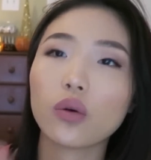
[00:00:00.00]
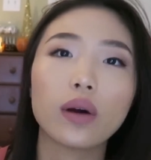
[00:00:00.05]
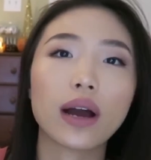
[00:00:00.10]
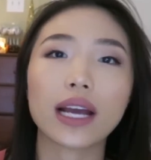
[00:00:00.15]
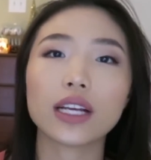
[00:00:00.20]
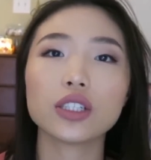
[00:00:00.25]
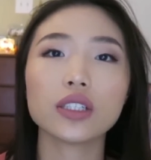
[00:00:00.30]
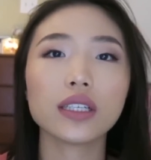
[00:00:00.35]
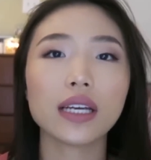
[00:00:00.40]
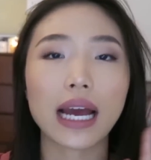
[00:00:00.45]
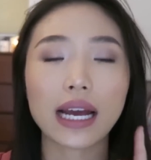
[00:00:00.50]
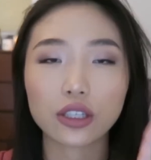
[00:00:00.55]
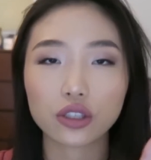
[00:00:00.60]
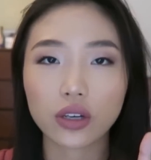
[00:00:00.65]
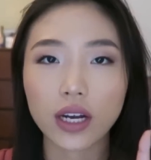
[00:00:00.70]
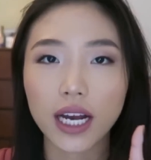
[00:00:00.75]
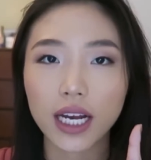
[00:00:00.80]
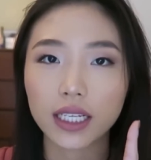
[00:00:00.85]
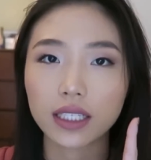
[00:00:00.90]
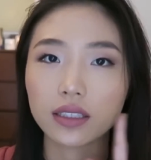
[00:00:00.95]
Well, actually, I
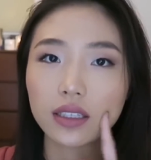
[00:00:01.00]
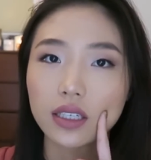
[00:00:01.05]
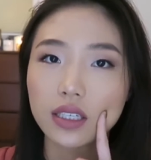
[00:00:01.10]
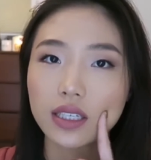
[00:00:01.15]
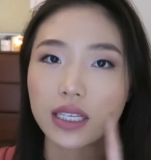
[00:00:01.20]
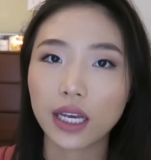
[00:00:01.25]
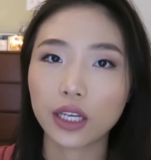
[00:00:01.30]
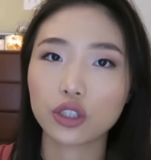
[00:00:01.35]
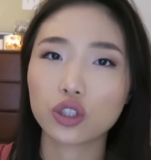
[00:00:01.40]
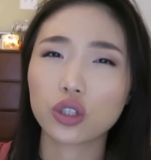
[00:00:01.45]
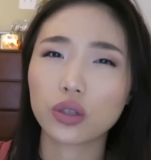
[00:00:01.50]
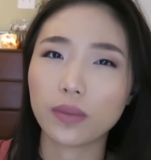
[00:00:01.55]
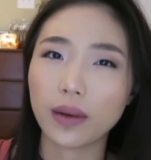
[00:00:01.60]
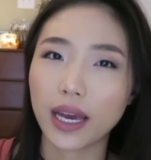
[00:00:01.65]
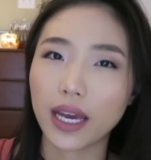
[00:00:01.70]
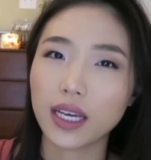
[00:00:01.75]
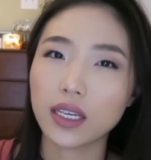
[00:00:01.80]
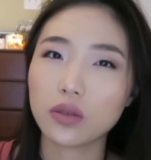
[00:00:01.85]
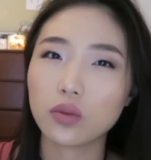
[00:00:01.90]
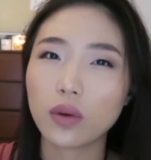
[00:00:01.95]
tried the St.
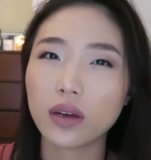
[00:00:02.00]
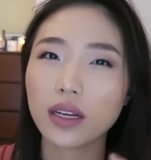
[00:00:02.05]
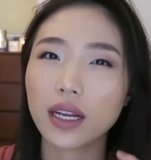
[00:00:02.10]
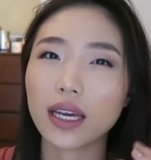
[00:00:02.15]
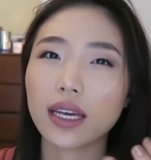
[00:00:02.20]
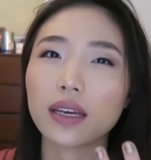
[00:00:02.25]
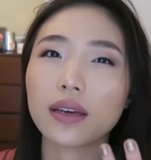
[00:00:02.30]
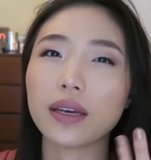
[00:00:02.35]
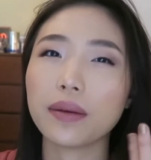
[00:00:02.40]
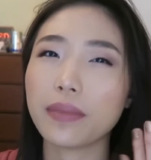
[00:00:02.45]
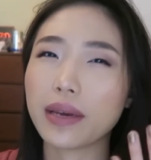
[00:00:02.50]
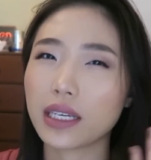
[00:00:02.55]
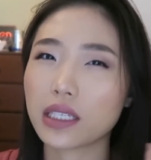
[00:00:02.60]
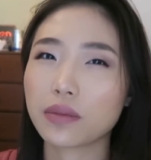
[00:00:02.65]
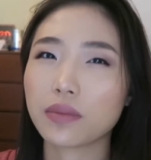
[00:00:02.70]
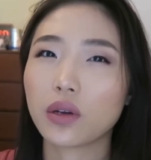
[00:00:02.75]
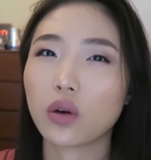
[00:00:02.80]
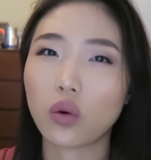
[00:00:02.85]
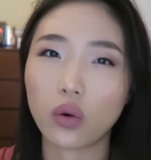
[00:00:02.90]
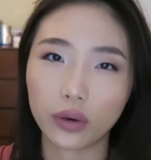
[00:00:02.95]
Tropez one. It, it
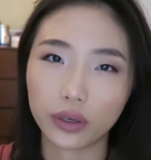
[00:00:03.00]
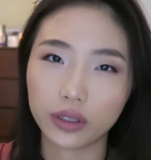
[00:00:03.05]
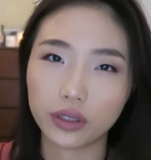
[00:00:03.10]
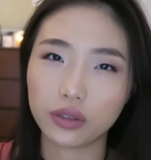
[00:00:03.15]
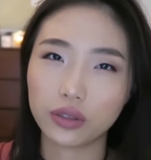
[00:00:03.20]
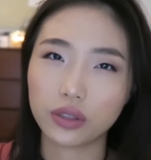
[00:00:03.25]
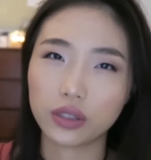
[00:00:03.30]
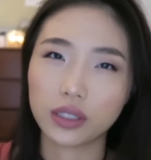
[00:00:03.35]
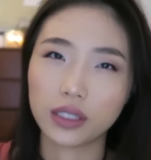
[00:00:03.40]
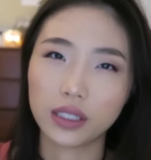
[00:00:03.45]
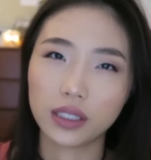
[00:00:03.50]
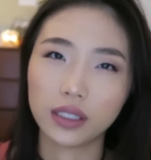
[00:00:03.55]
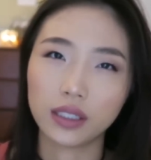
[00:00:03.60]
makes me orange.